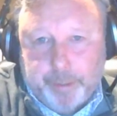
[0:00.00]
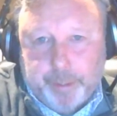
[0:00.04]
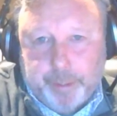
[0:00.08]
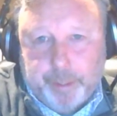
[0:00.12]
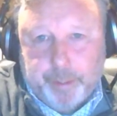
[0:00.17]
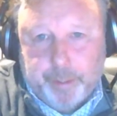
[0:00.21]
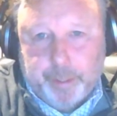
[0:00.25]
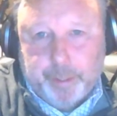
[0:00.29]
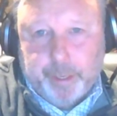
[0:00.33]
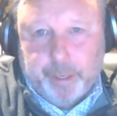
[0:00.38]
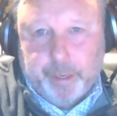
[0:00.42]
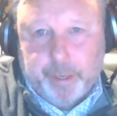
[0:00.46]

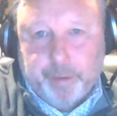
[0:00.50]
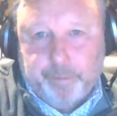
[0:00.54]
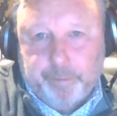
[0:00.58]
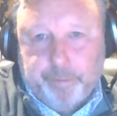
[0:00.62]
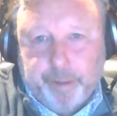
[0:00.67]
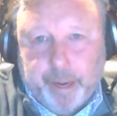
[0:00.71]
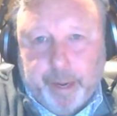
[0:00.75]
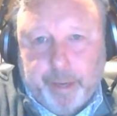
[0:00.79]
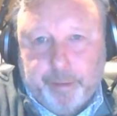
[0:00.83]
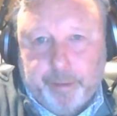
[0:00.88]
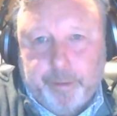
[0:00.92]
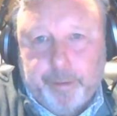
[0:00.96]
party that
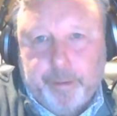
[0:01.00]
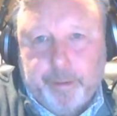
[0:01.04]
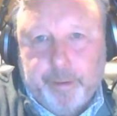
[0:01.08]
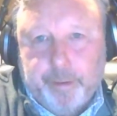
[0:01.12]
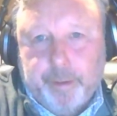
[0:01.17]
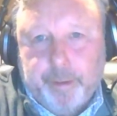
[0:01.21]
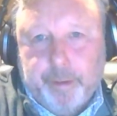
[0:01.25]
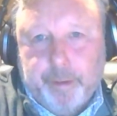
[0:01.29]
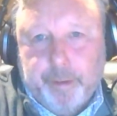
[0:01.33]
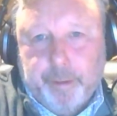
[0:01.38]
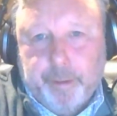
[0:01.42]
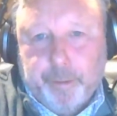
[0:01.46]
can
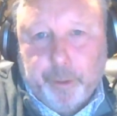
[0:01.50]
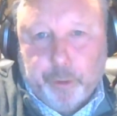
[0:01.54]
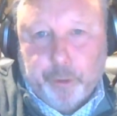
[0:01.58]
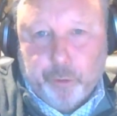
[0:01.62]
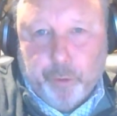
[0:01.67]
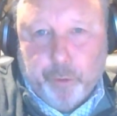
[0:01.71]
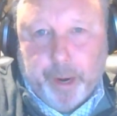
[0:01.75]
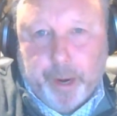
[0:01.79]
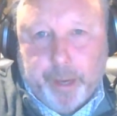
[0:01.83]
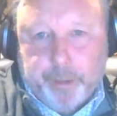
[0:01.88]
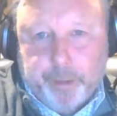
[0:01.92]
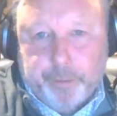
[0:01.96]
affect
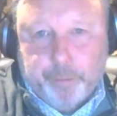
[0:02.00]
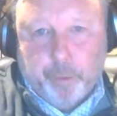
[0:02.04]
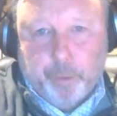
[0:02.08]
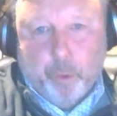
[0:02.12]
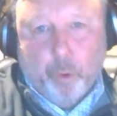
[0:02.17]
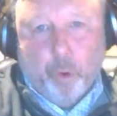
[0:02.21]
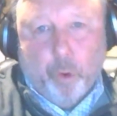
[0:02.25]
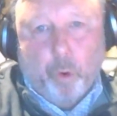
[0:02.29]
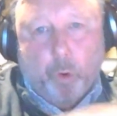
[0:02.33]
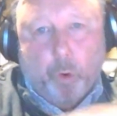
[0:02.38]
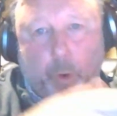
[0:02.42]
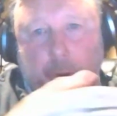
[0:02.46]
the
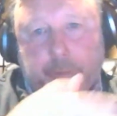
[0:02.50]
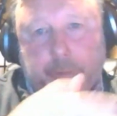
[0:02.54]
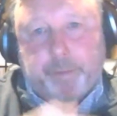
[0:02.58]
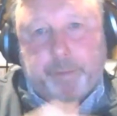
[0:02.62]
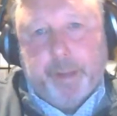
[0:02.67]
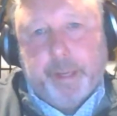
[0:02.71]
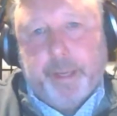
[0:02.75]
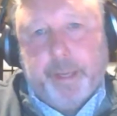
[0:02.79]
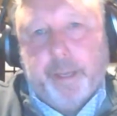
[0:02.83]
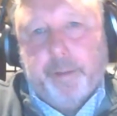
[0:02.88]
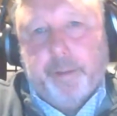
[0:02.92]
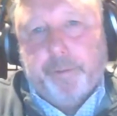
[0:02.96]
transfer, or
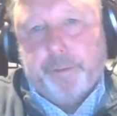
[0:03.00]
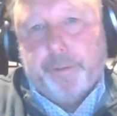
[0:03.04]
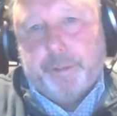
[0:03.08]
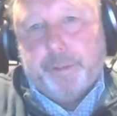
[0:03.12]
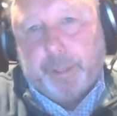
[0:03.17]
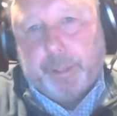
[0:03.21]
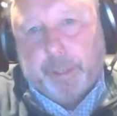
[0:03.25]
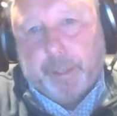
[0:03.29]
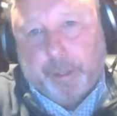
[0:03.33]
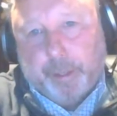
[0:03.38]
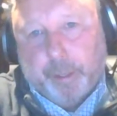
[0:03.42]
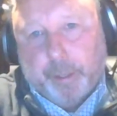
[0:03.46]
if it
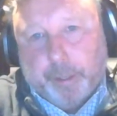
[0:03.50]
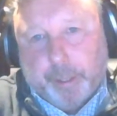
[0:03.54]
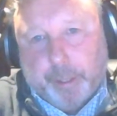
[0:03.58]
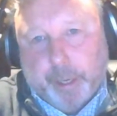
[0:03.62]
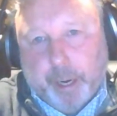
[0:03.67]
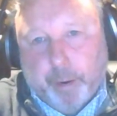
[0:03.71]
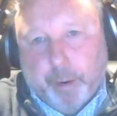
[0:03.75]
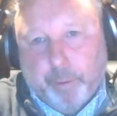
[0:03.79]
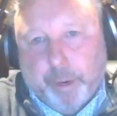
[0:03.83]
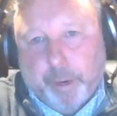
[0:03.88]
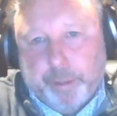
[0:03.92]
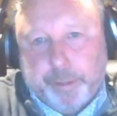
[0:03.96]
gives
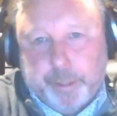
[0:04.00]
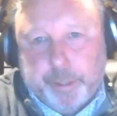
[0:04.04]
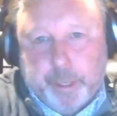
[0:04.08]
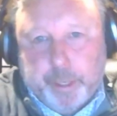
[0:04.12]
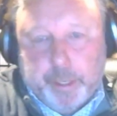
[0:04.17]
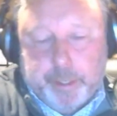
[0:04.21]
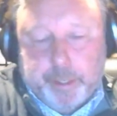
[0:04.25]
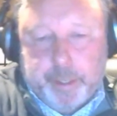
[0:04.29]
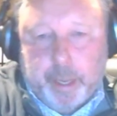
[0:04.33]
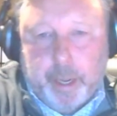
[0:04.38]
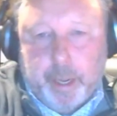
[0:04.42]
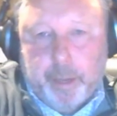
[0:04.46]
the
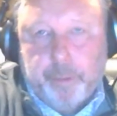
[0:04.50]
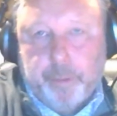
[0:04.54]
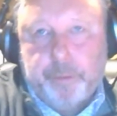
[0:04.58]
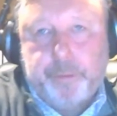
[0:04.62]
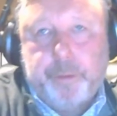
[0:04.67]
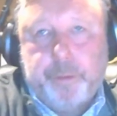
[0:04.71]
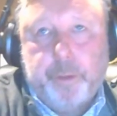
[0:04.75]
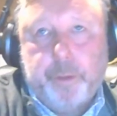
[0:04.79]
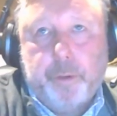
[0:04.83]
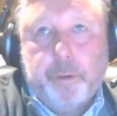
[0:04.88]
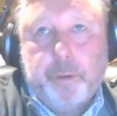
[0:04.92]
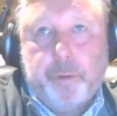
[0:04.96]
DRS
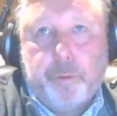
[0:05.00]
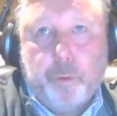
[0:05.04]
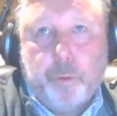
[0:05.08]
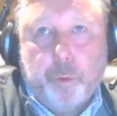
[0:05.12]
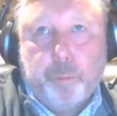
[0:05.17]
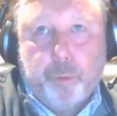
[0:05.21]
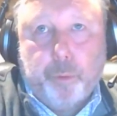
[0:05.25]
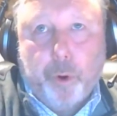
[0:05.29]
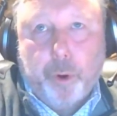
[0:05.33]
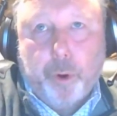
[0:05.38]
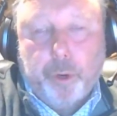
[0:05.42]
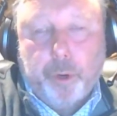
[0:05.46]
details to
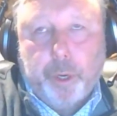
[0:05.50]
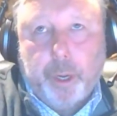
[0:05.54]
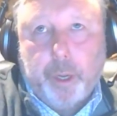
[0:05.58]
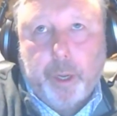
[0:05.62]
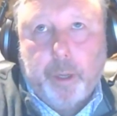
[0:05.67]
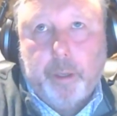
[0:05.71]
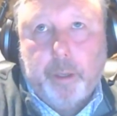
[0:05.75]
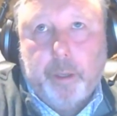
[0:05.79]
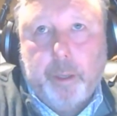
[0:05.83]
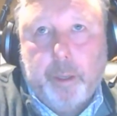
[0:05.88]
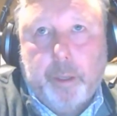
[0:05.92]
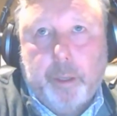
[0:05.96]
a
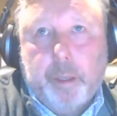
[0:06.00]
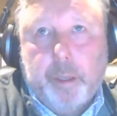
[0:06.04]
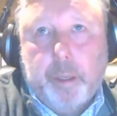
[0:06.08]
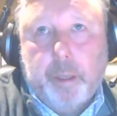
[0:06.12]
broker,